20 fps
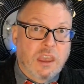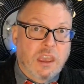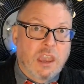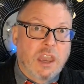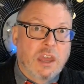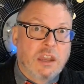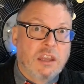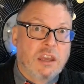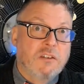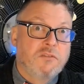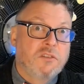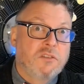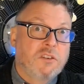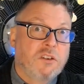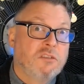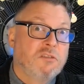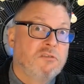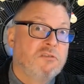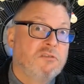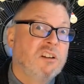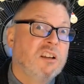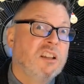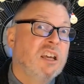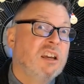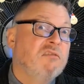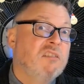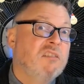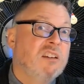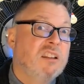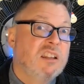And if you're
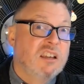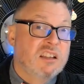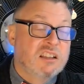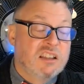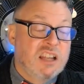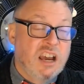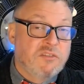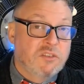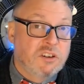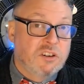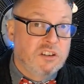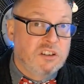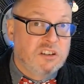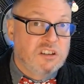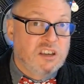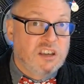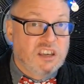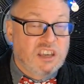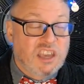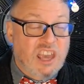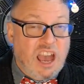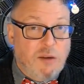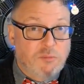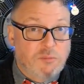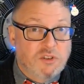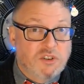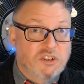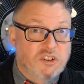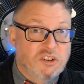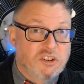really, really clever, you can
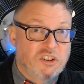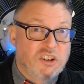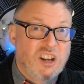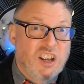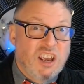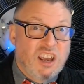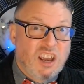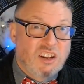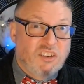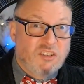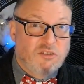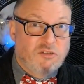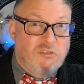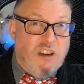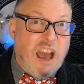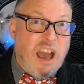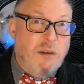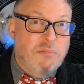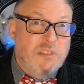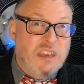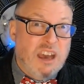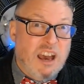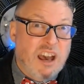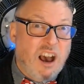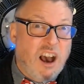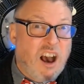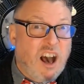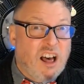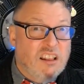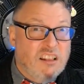capture and grab that
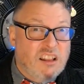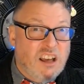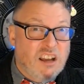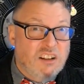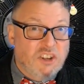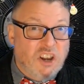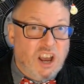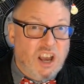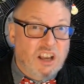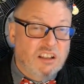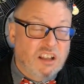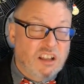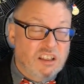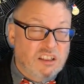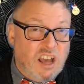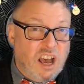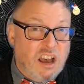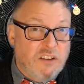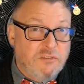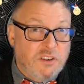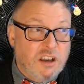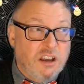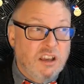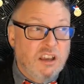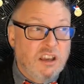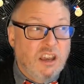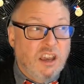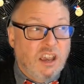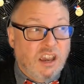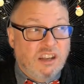hot chocolate lava
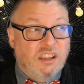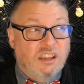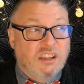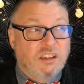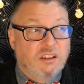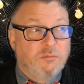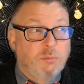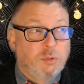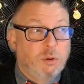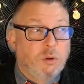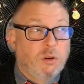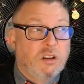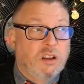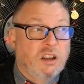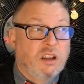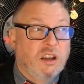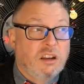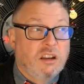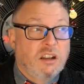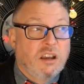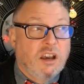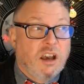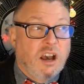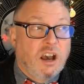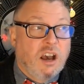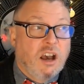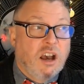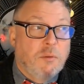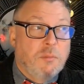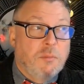and you can put it
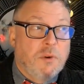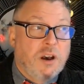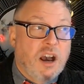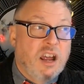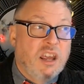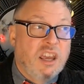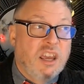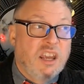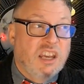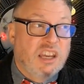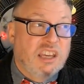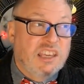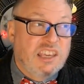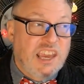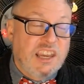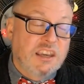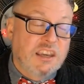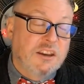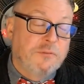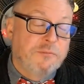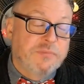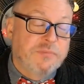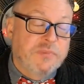in a cake.